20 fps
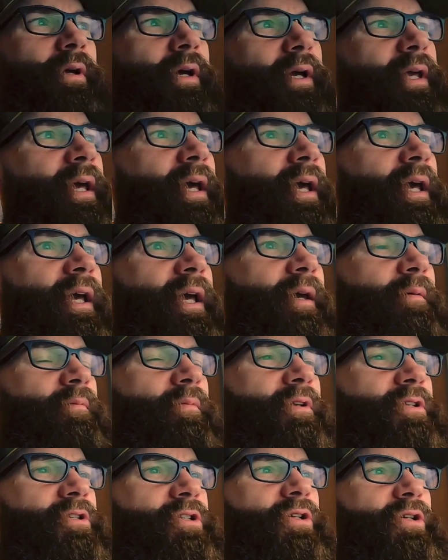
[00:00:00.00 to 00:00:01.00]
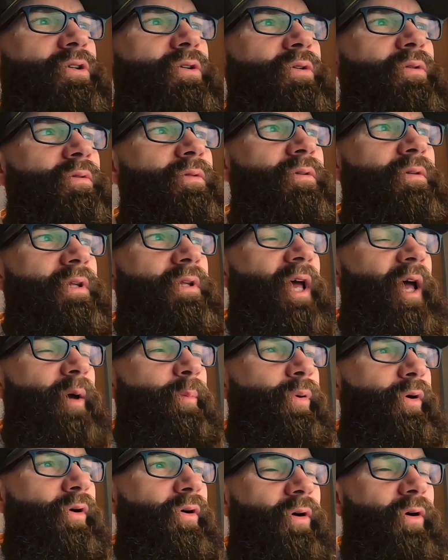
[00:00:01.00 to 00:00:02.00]
I came to the
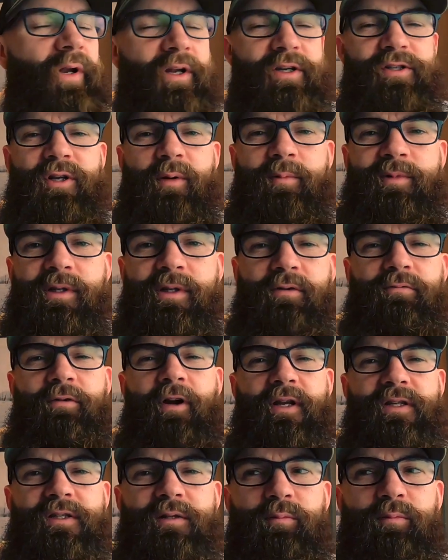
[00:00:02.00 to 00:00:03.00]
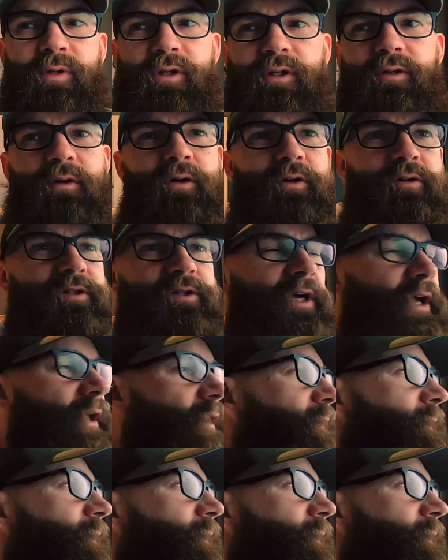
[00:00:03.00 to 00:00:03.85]
airport and I stopped in the Radisson Blu Hotel.